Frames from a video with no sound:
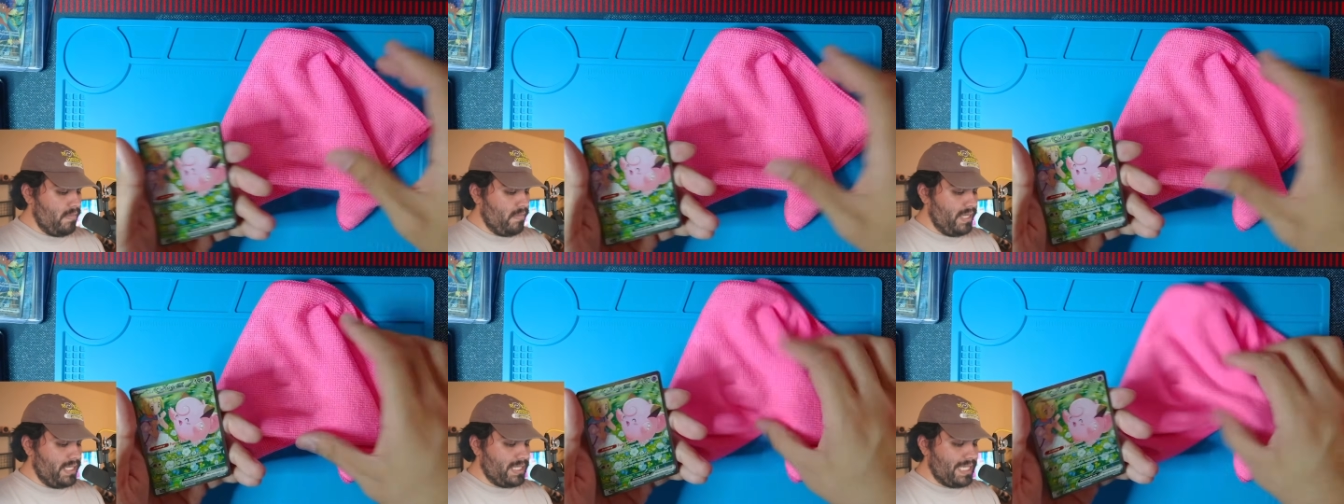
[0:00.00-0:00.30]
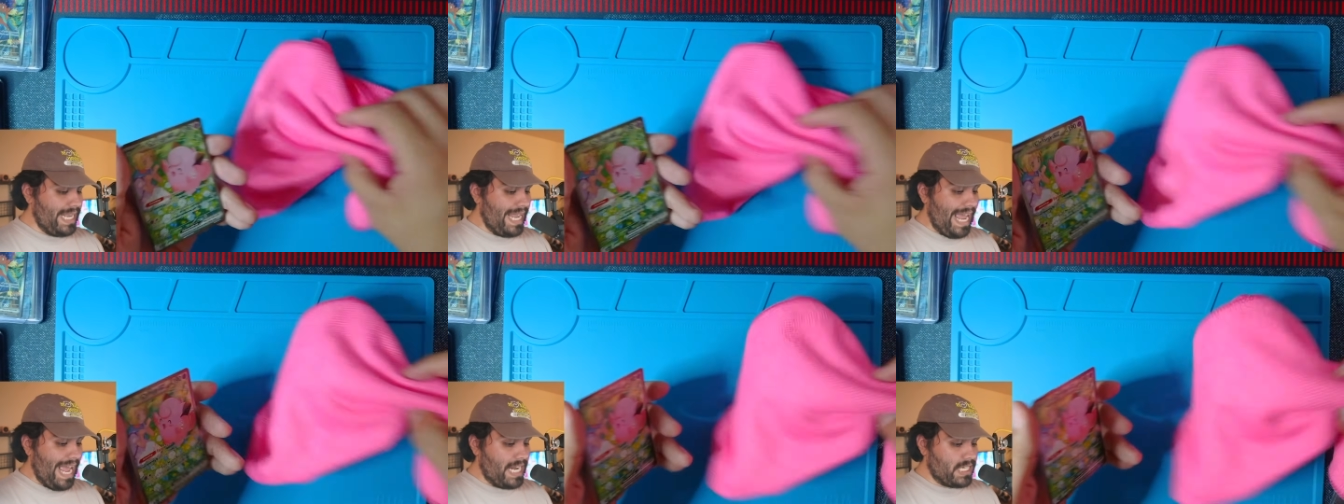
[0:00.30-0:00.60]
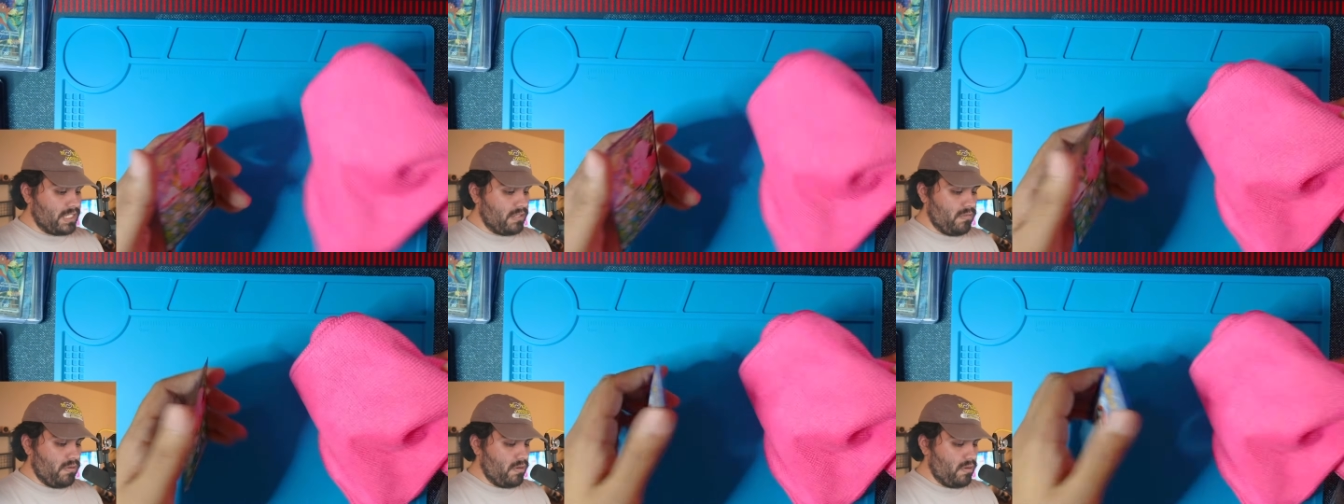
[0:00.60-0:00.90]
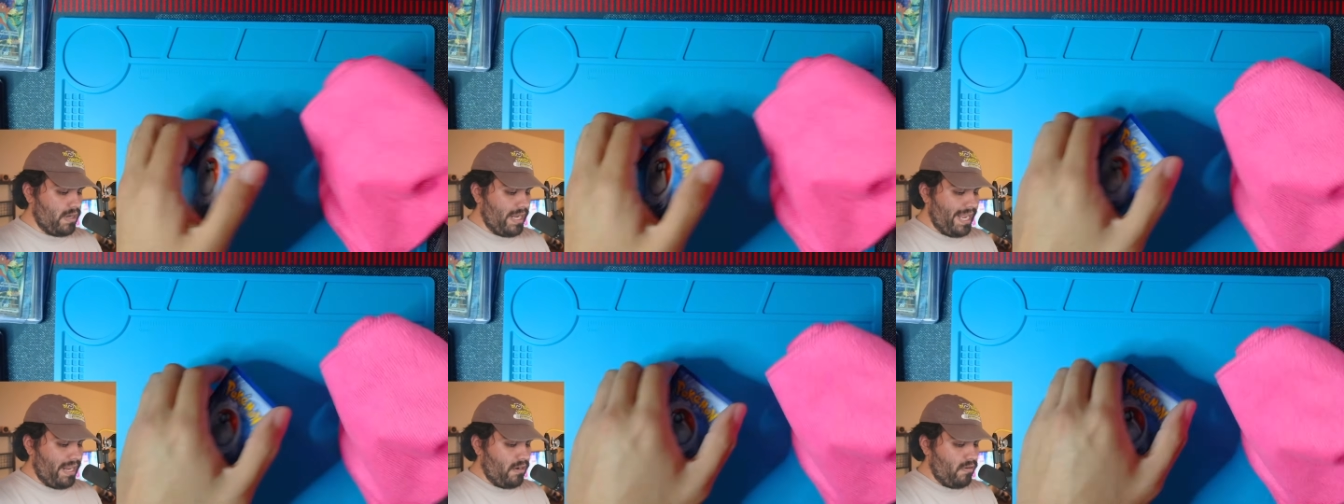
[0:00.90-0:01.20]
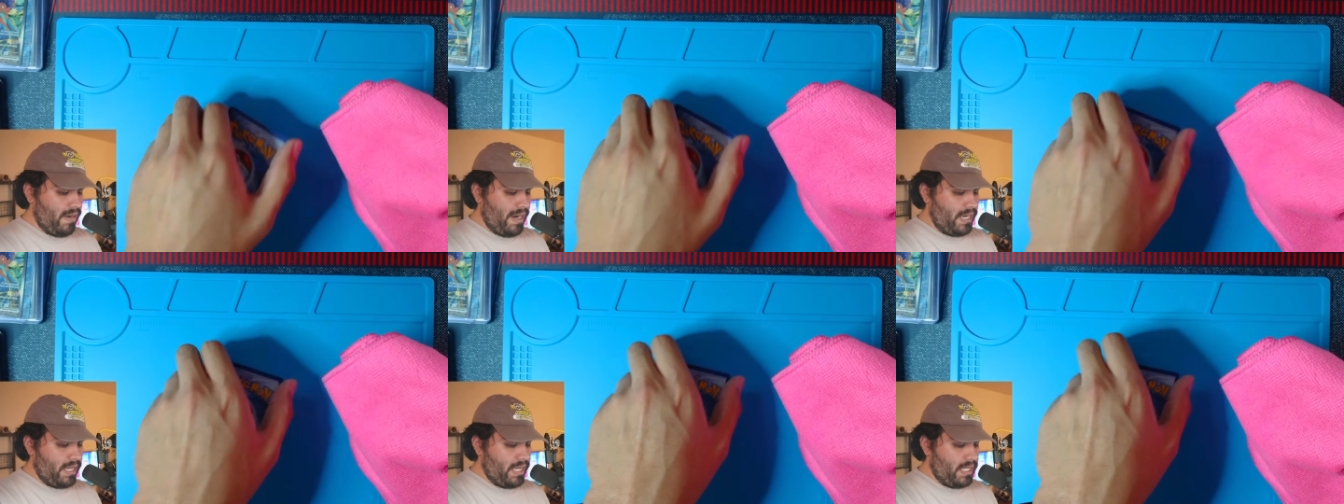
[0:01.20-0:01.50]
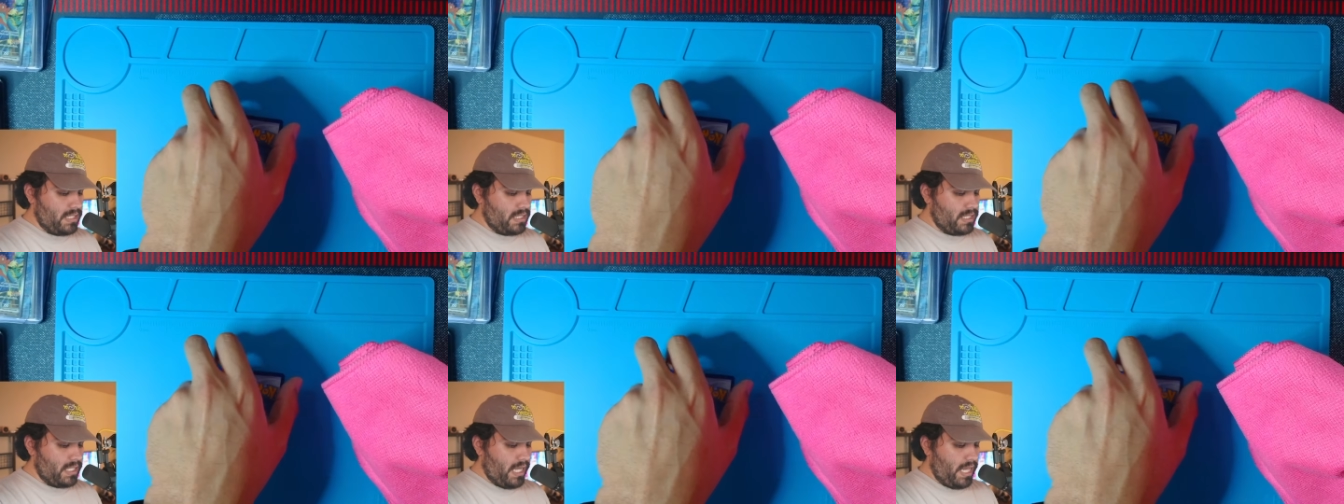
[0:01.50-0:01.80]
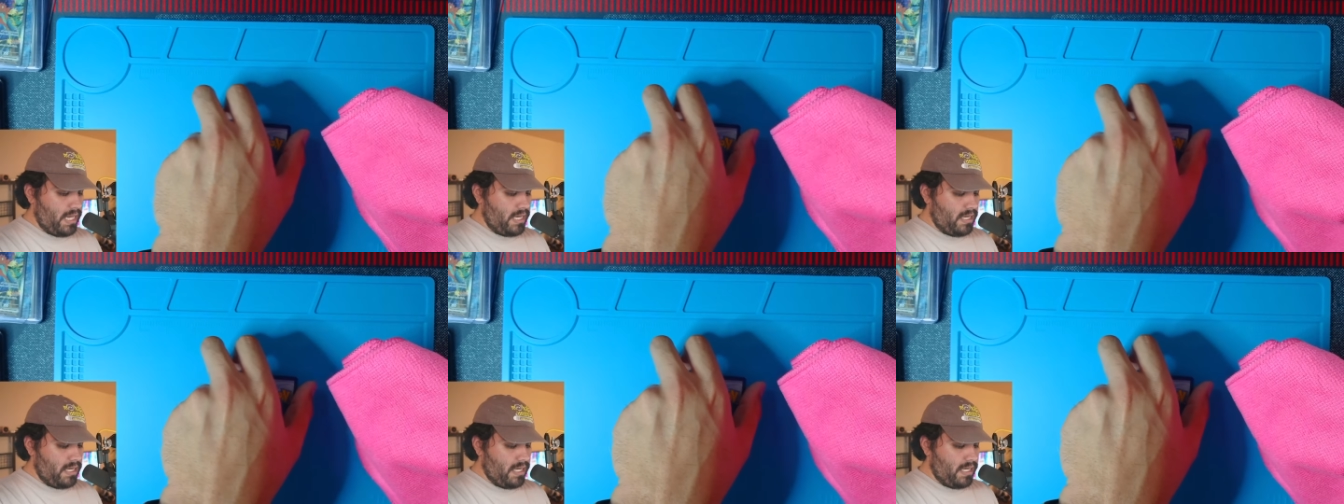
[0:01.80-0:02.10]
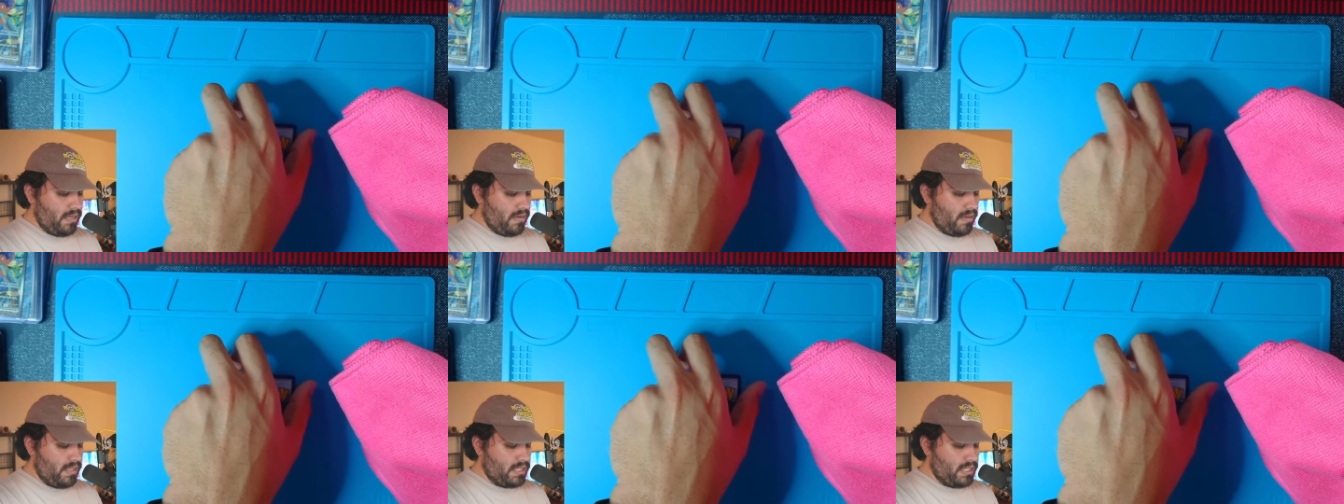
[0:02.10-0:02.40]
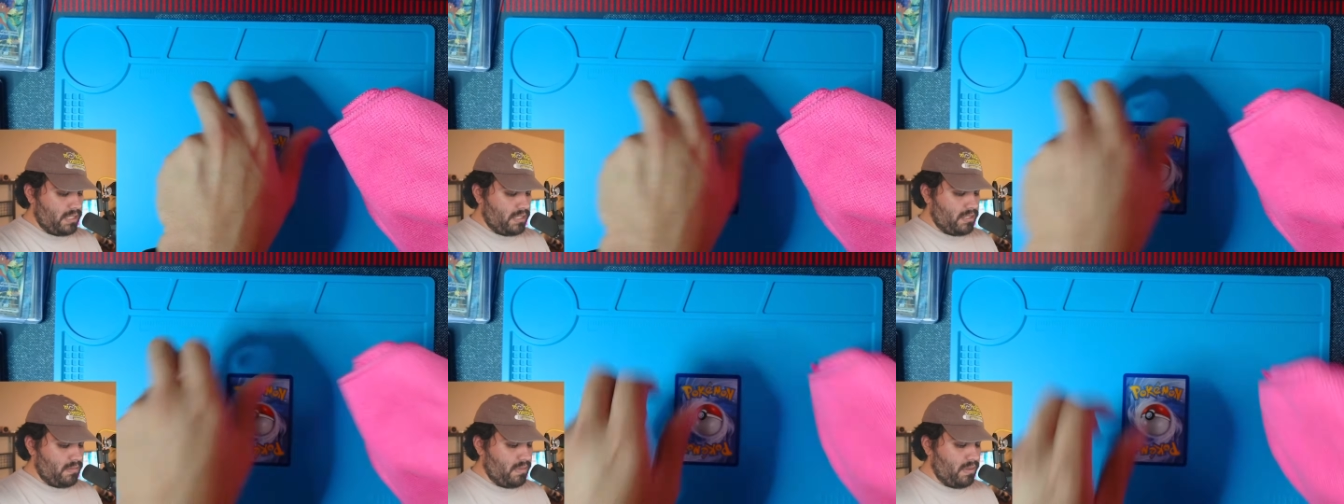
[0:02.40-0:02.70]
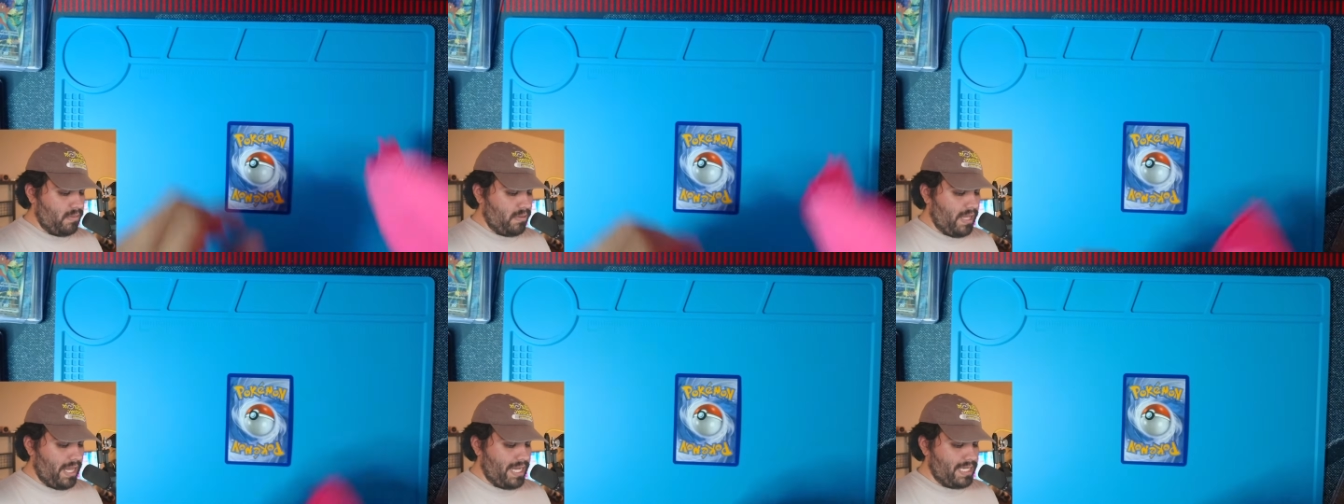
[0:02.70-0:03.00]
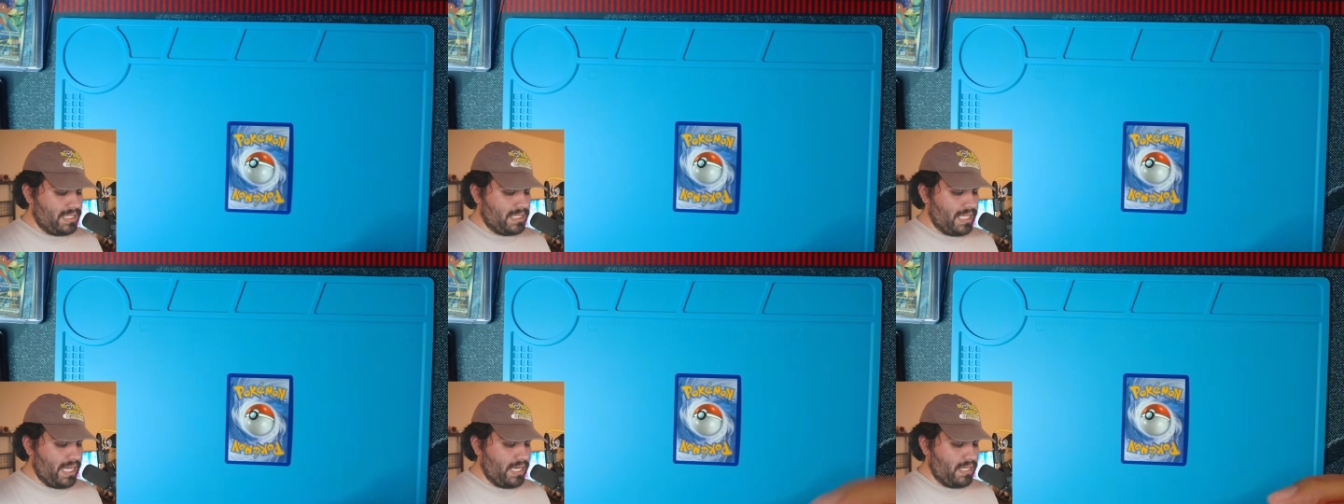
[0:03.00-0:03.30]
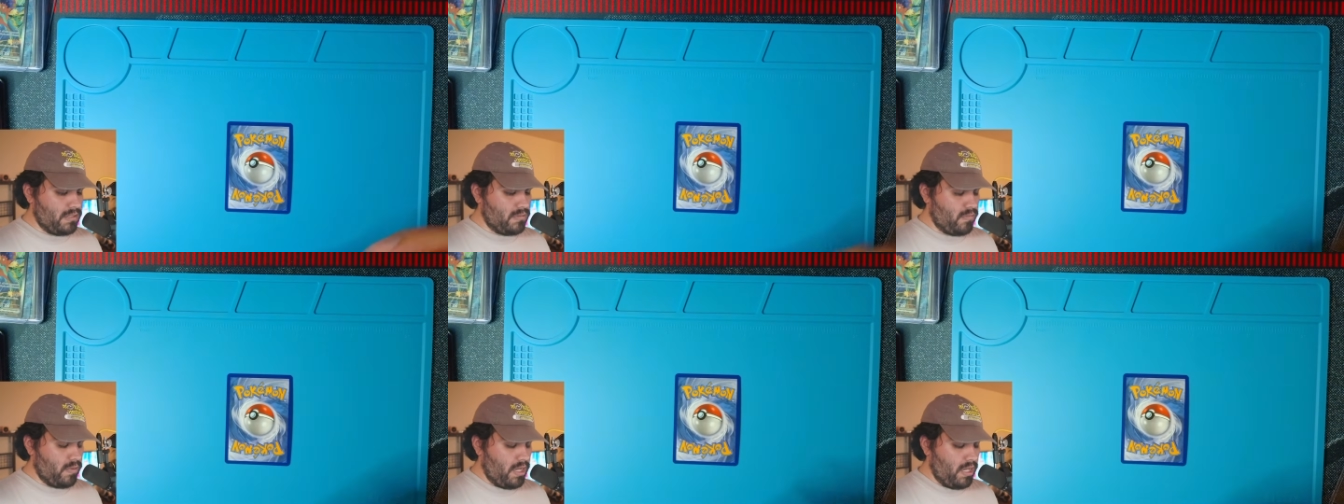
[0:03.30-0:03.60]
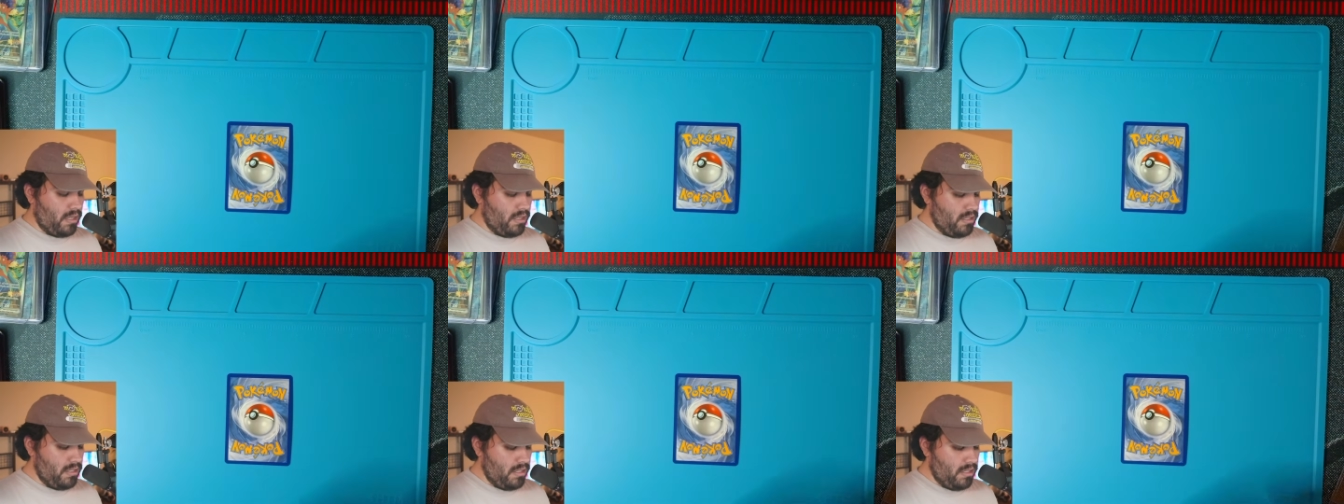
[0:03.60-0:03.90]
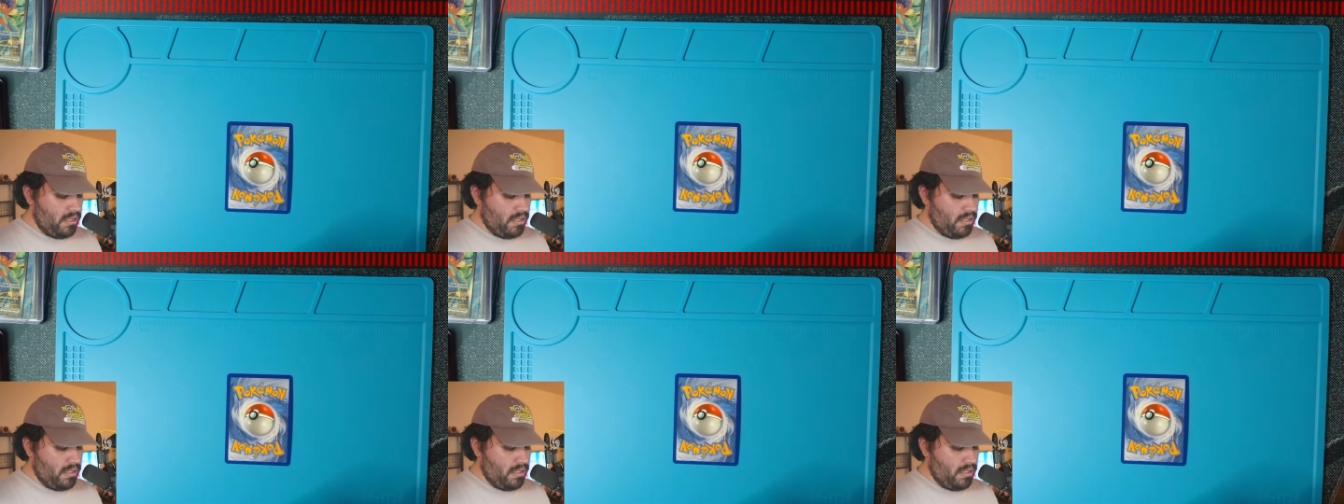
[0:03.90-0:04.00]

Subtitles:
PSA actually won't grade against that. I know I see some people ask that as well.